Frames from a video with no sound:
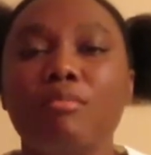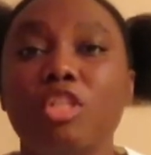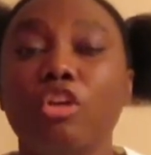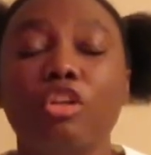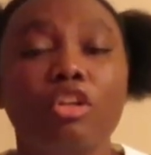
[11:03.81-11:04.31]

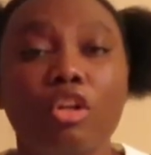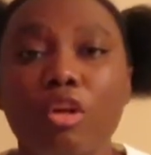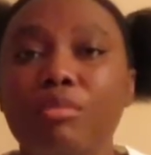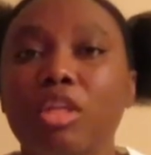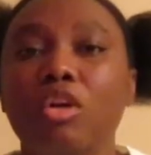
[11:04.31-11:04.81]
Certain
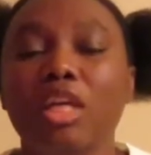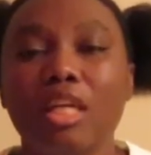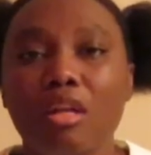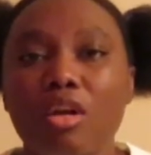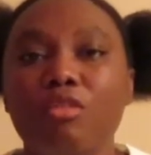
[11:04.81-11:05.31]
club they don't
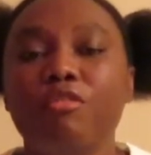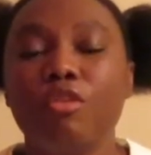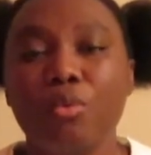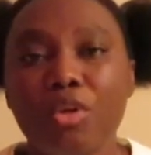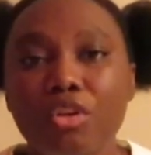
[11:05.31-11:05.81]
allow
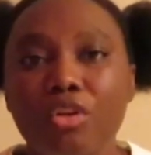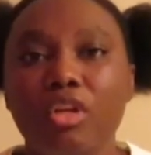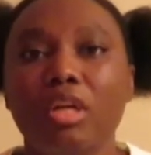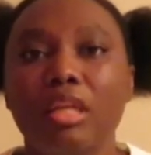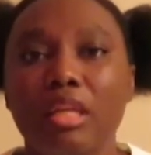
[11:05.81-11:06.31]

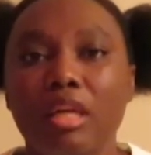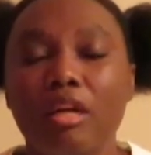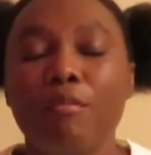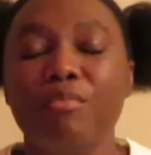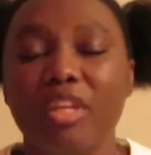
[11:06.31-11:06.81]
foreigner
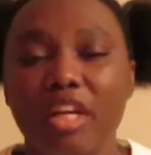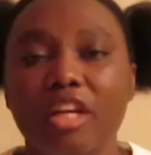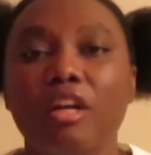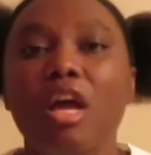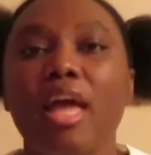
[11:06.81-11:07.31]
on there,